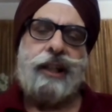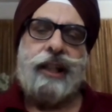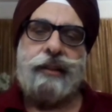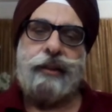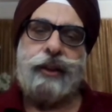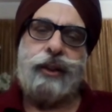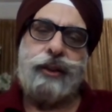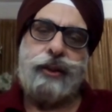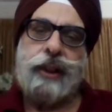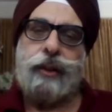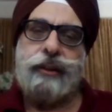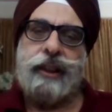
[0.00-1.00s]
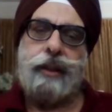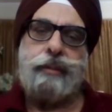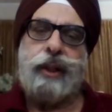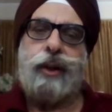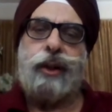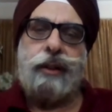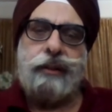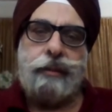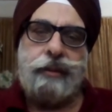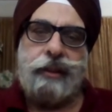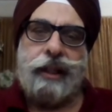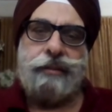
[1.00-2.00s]
And if you go to Saudi Arabia, all of them
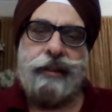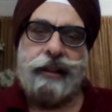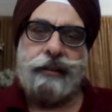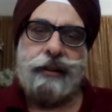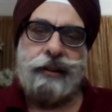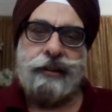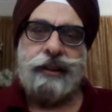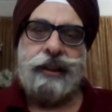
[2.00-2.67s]
will have falcons.